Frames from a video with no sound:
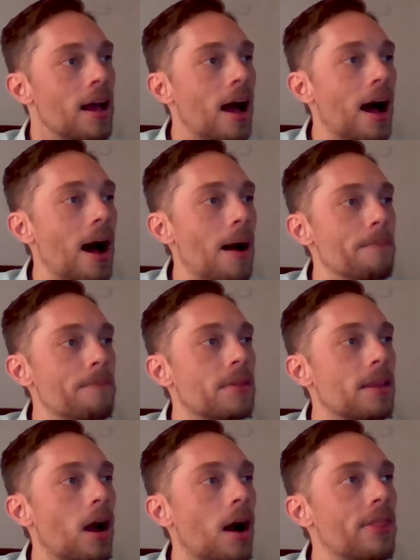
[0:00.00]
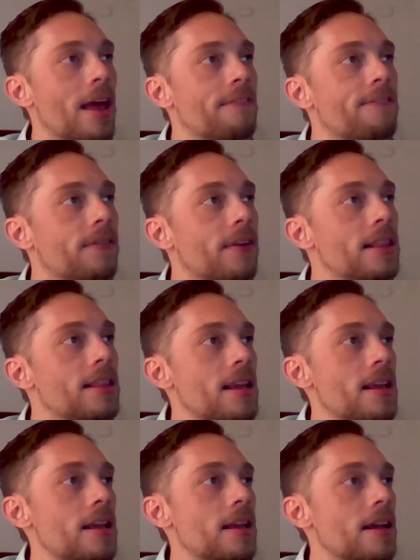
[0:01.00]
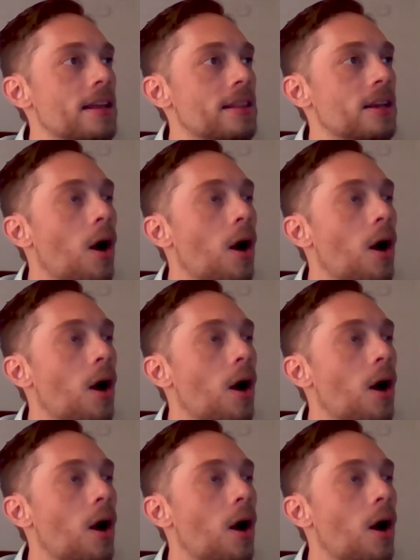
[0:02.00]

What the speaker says: On that, in the